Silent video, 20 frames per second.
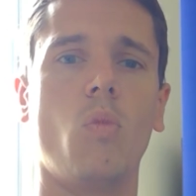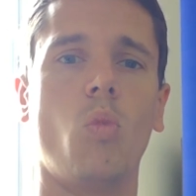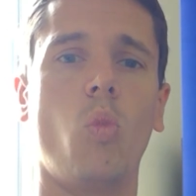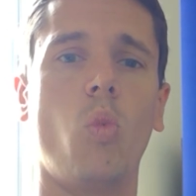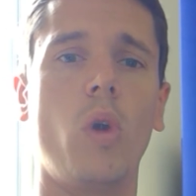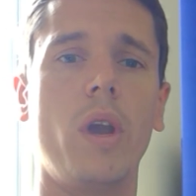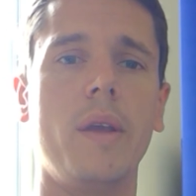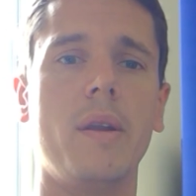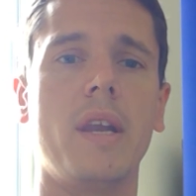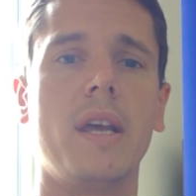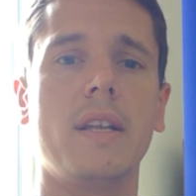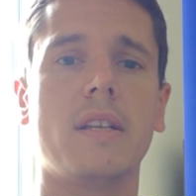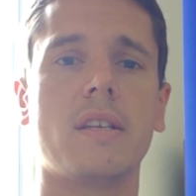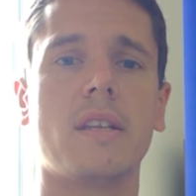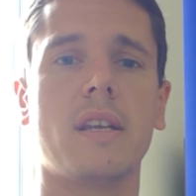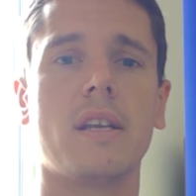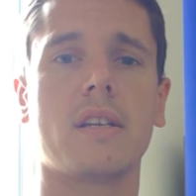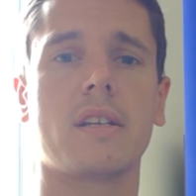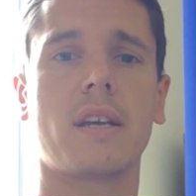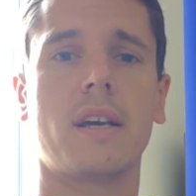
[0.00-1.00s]
We need to
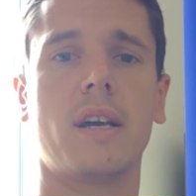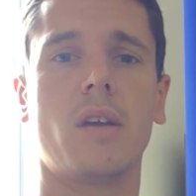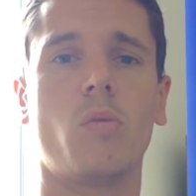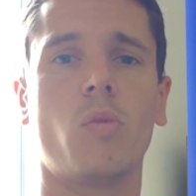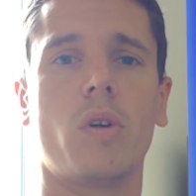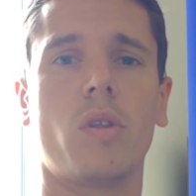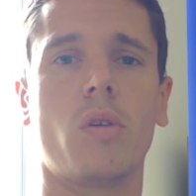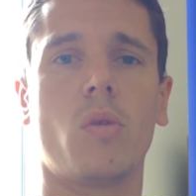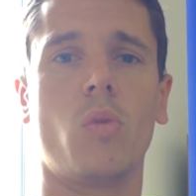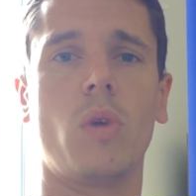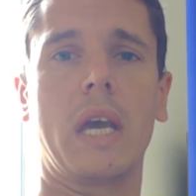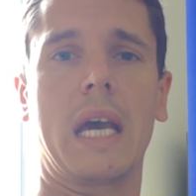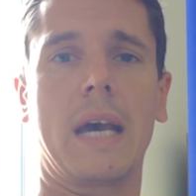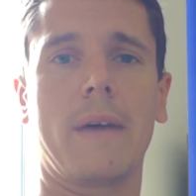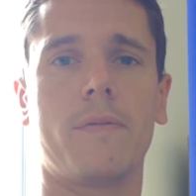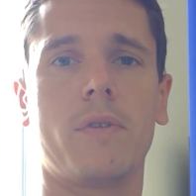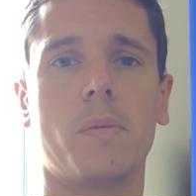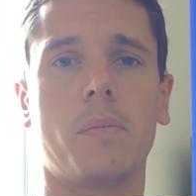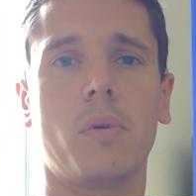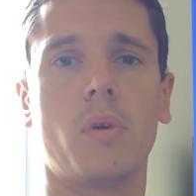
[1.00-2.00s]
decide whether we
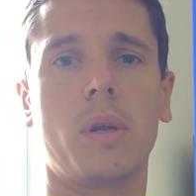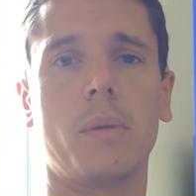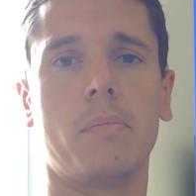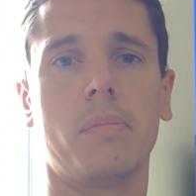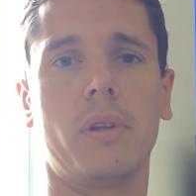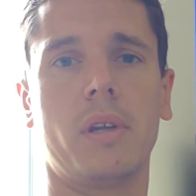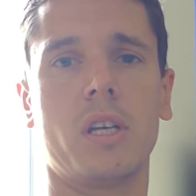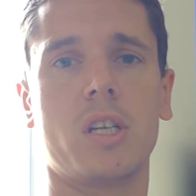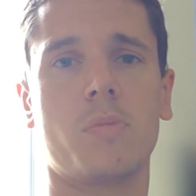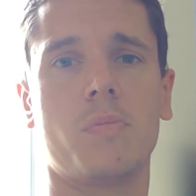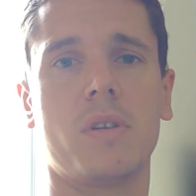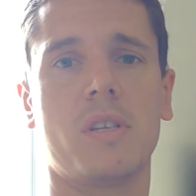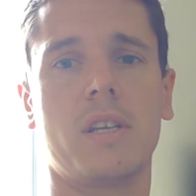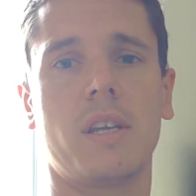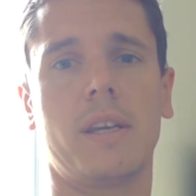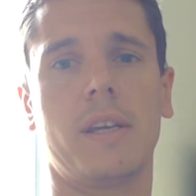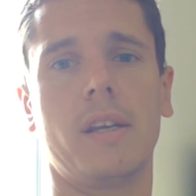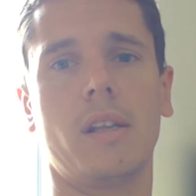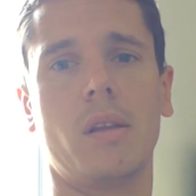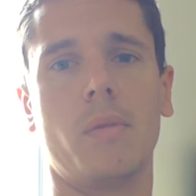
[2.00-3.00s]
have to put in place
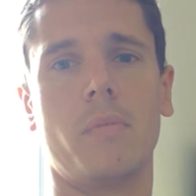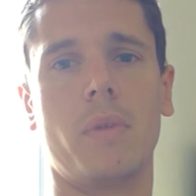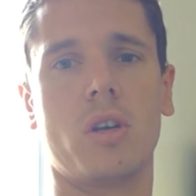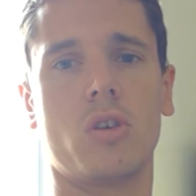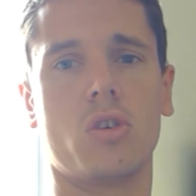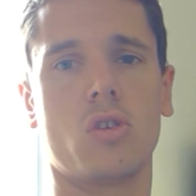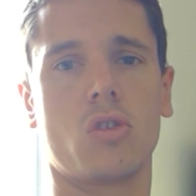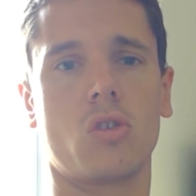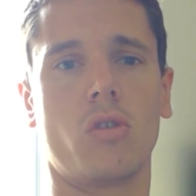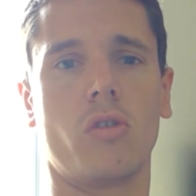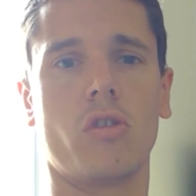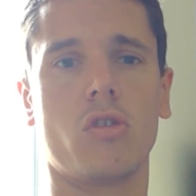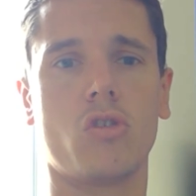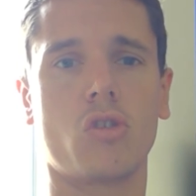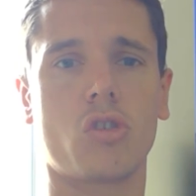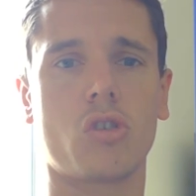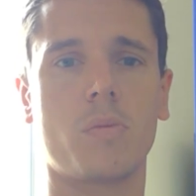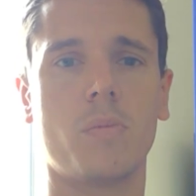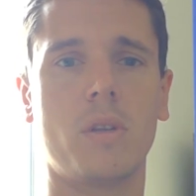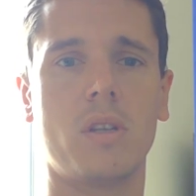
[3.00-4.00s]
particular measures or
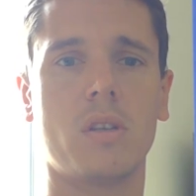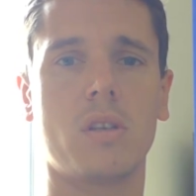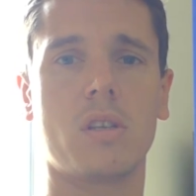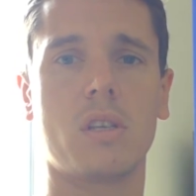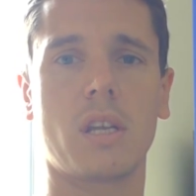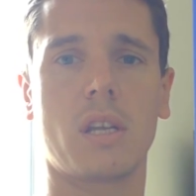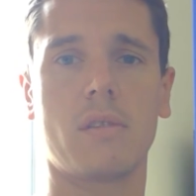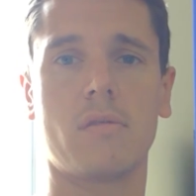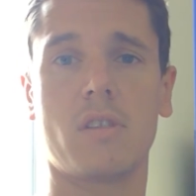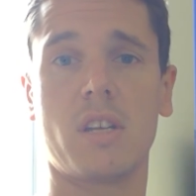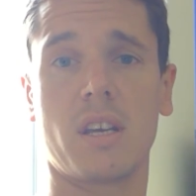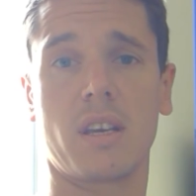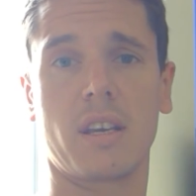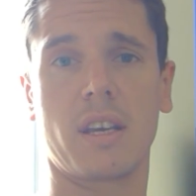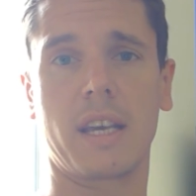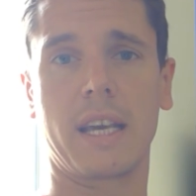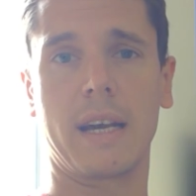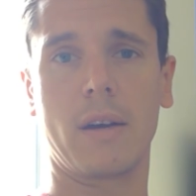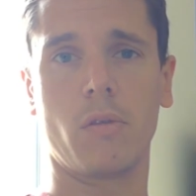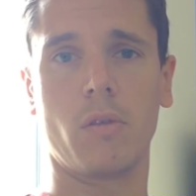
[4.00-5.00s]
adjustments to take
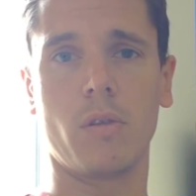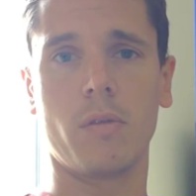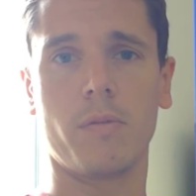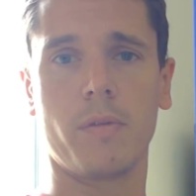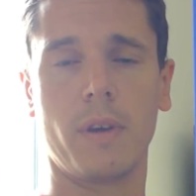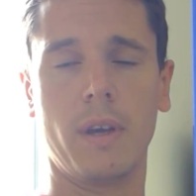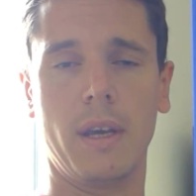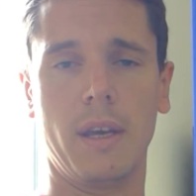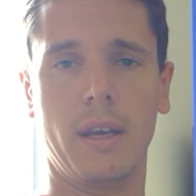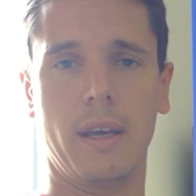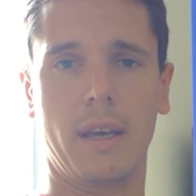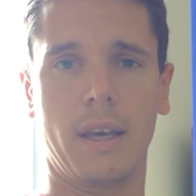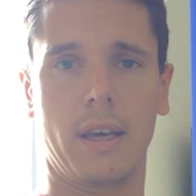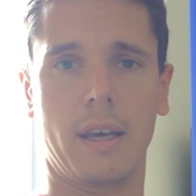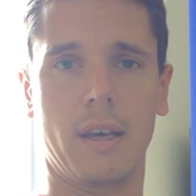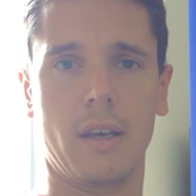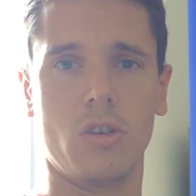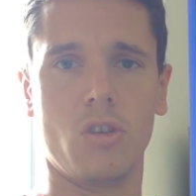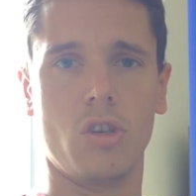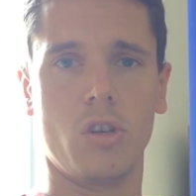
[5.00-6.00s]
account of
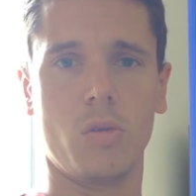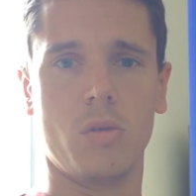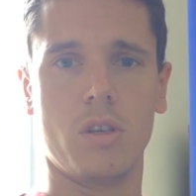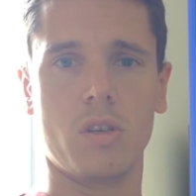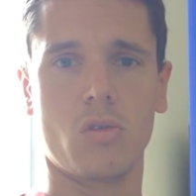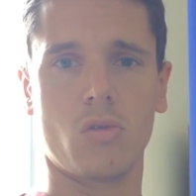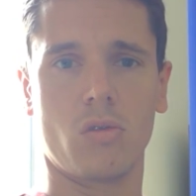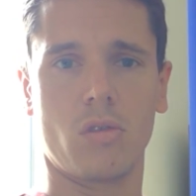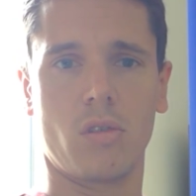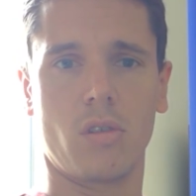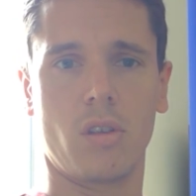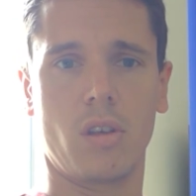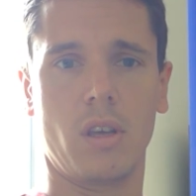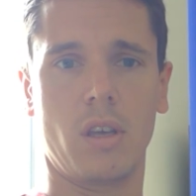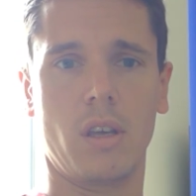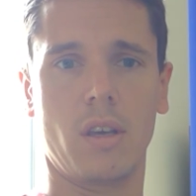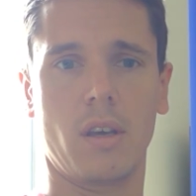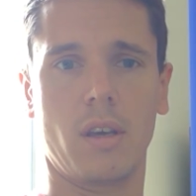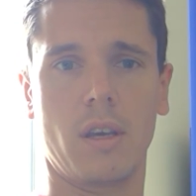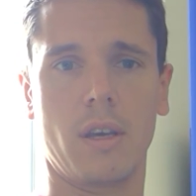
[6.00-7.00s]
duties under
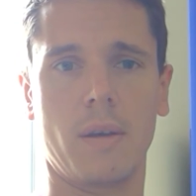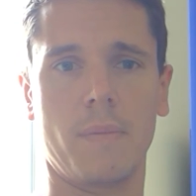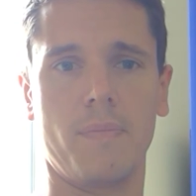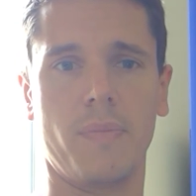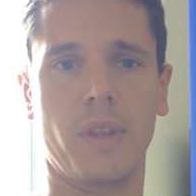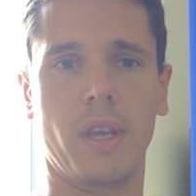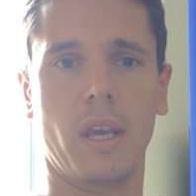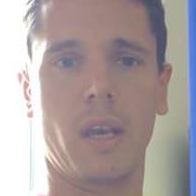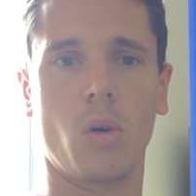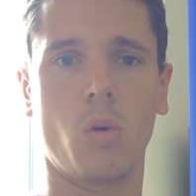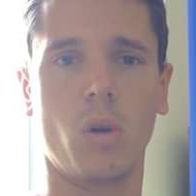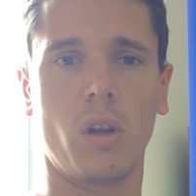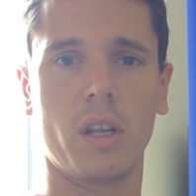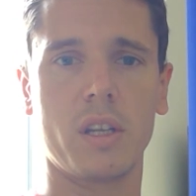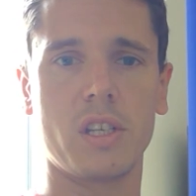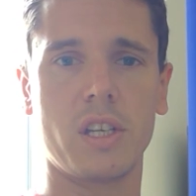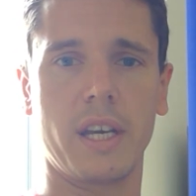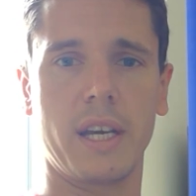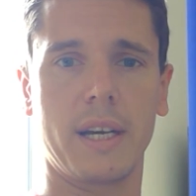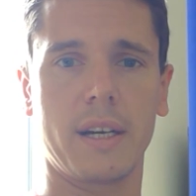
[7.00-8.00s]
the
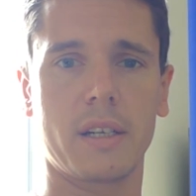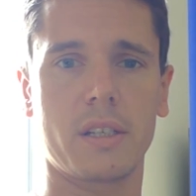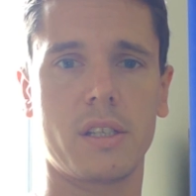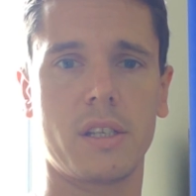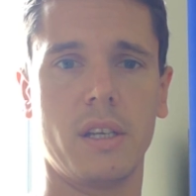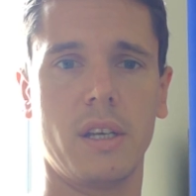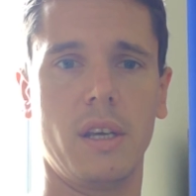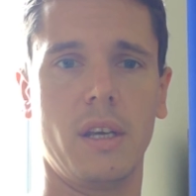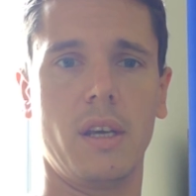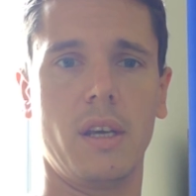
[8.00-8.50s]
Equality Act.